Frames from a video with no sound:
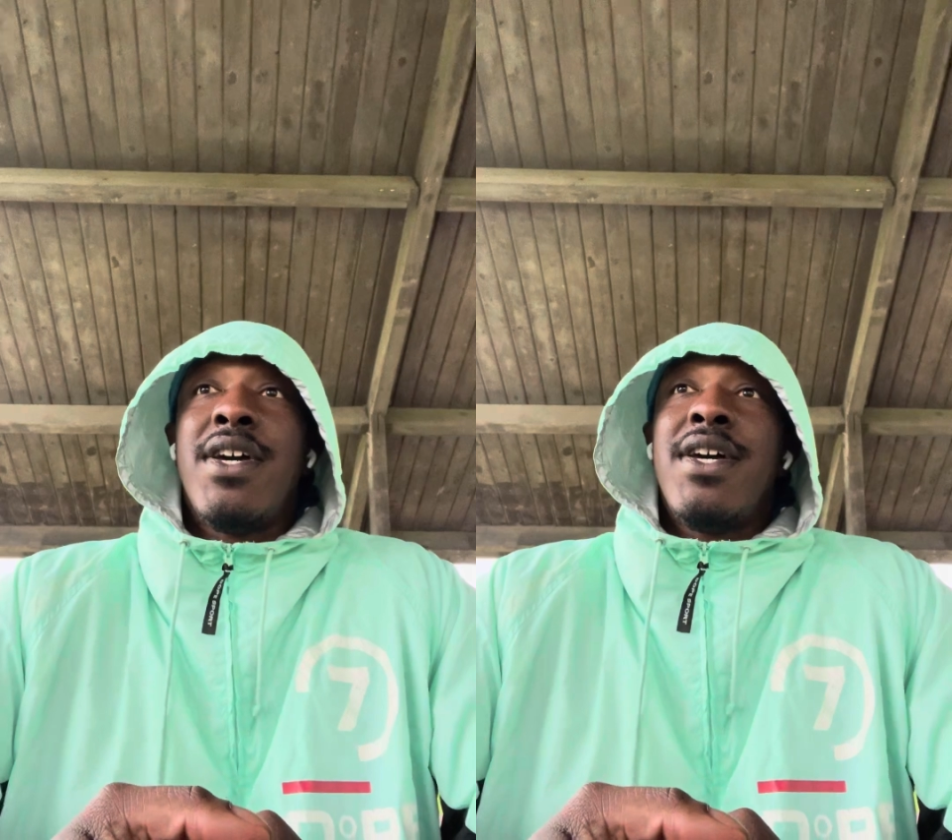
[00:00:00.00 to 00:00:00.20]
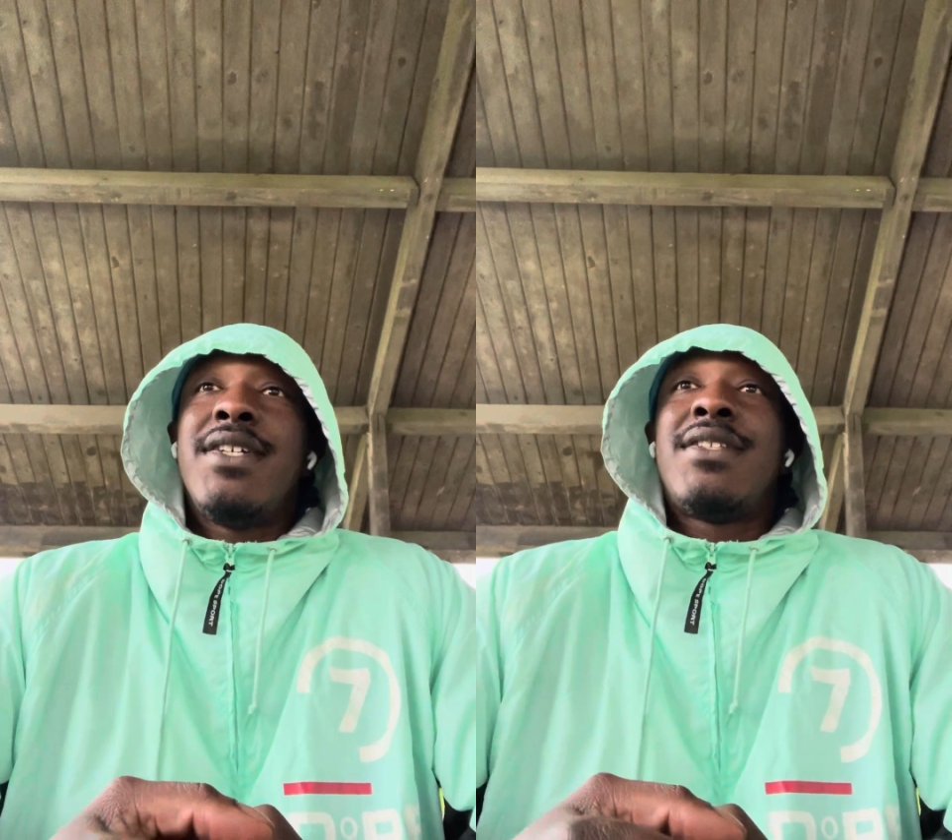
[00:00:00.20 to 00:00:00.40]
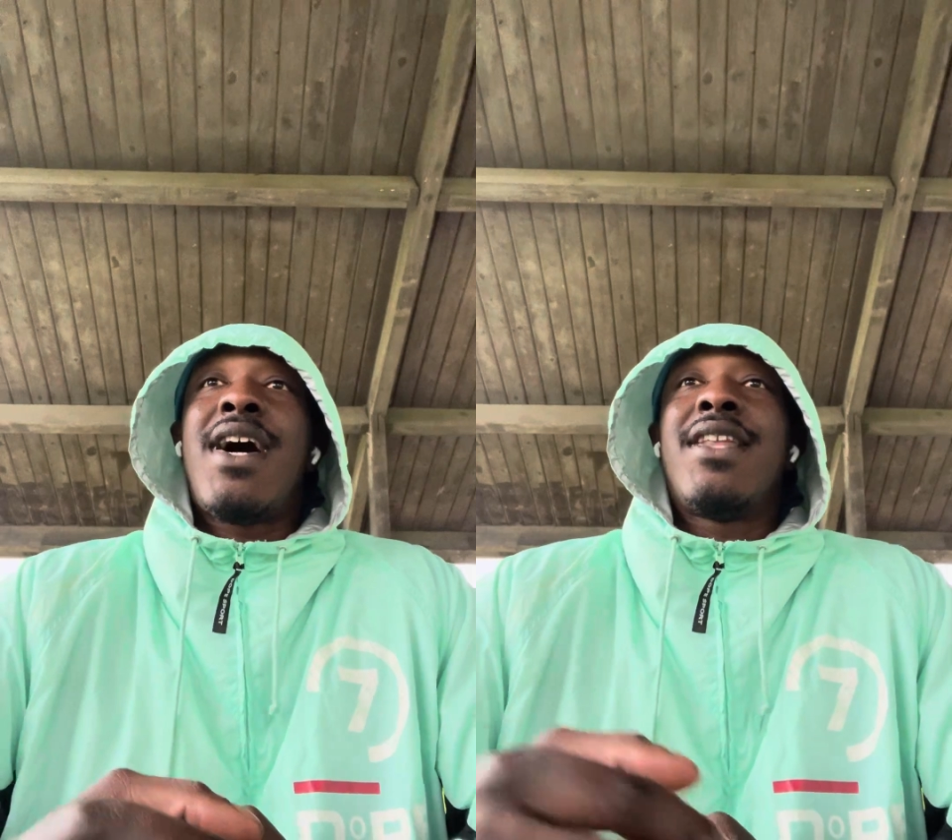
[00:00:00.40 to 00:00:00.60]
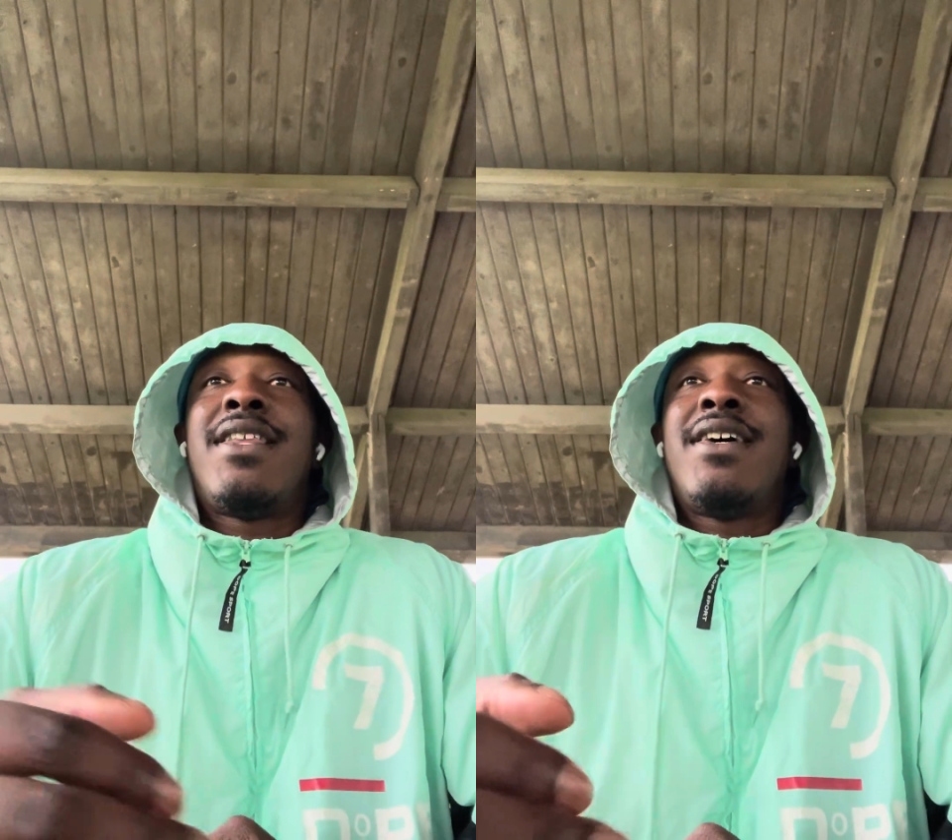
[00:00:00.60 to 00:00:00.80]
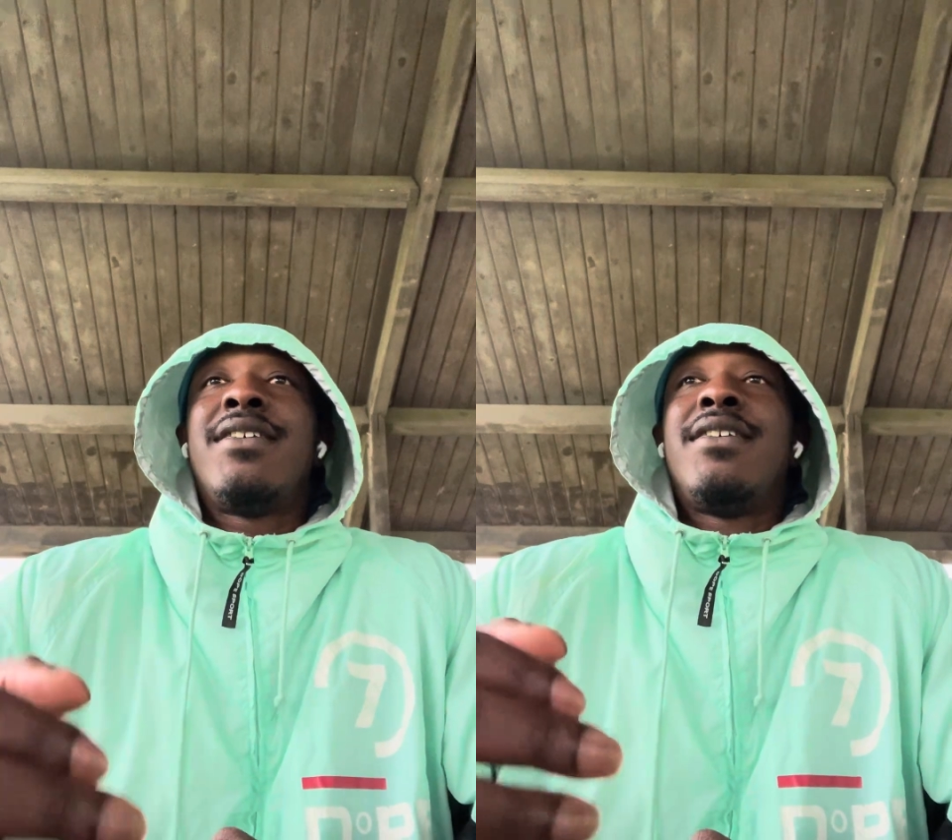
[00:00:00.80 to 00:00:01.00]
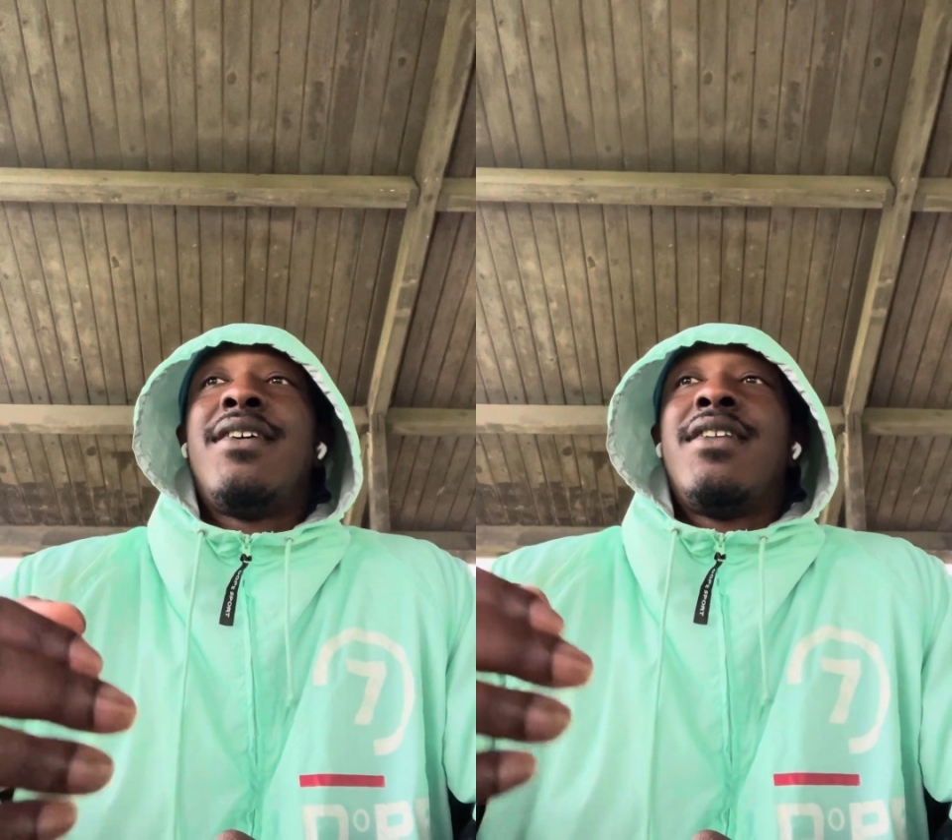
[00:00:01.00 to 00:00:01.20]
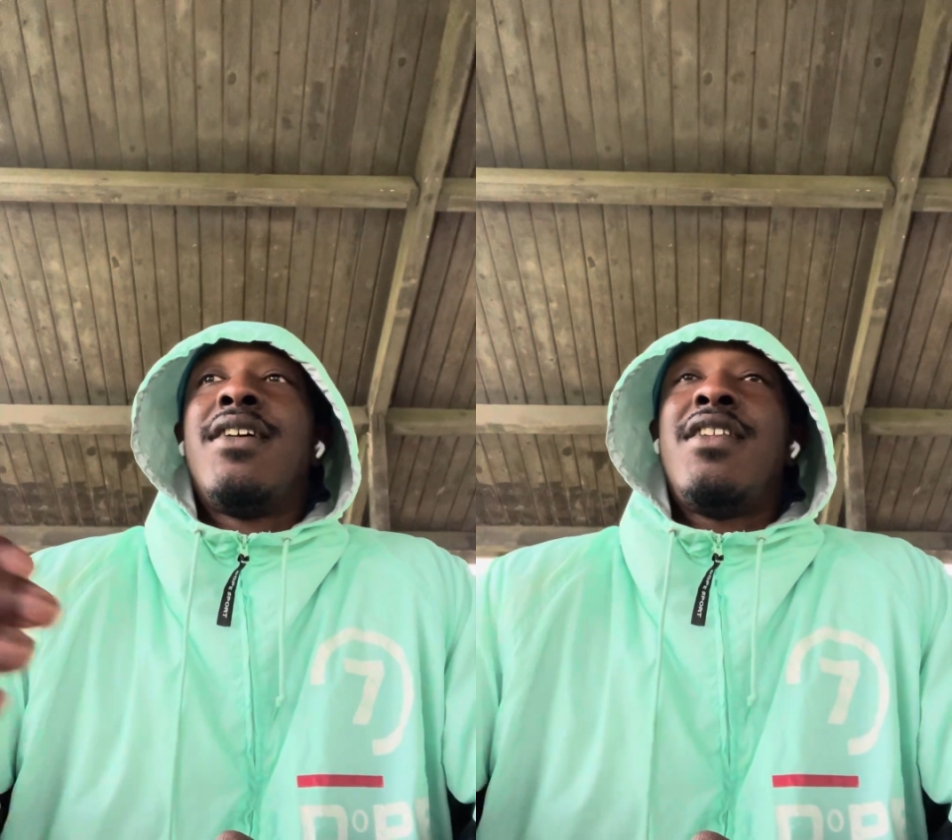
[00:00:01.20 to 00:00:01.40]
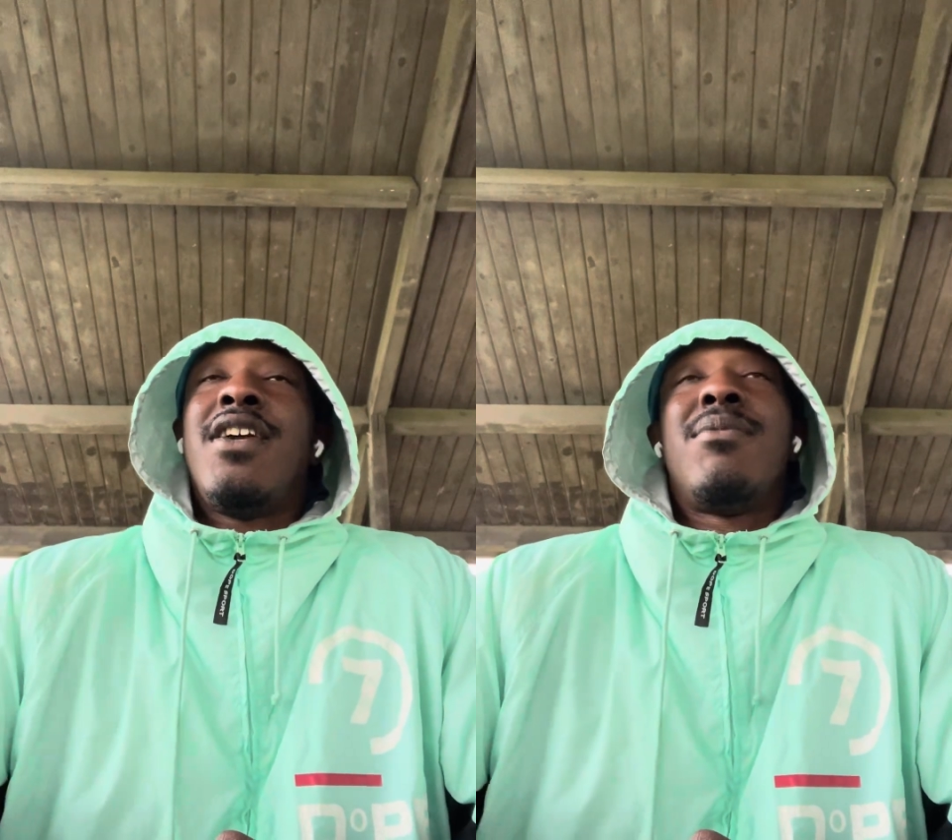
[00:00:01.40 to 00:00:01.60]
It's not that the
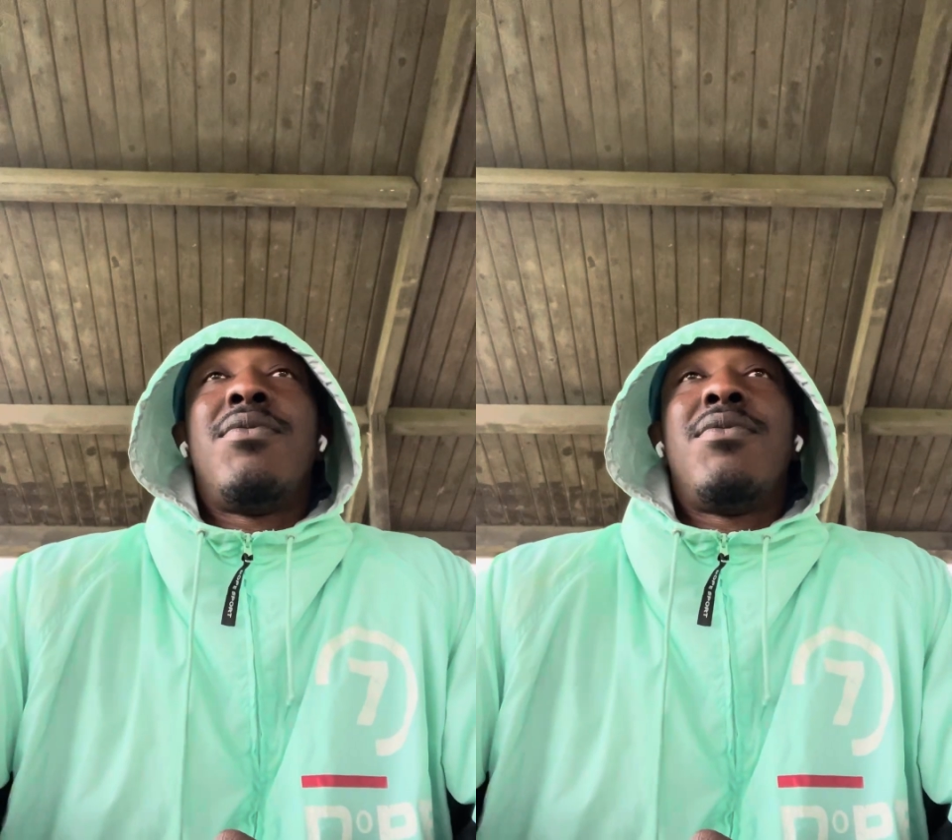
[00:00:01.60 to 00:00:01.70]
demon